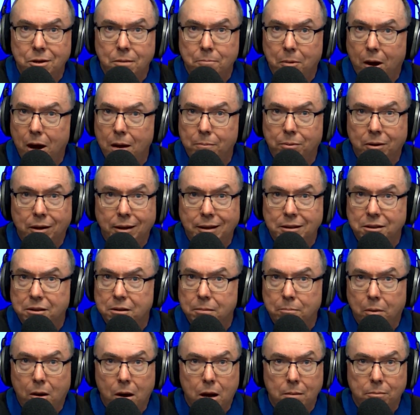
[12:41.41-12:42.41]
The Bible is
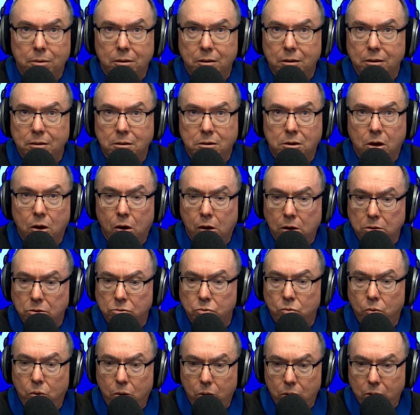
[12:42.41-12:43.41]
the Bible, mm. it's God's
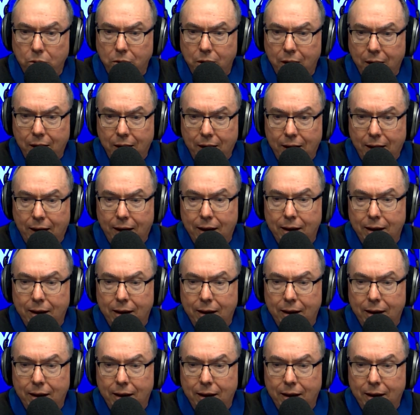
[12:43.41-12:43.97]
word, yes.